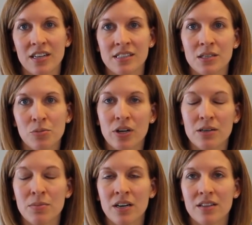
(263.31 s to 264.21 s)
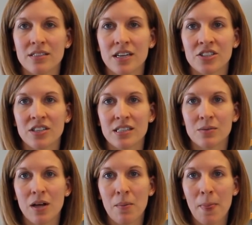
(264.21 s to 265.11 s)
That's an important part of the session
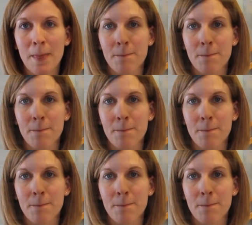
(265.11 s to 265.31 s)
as well.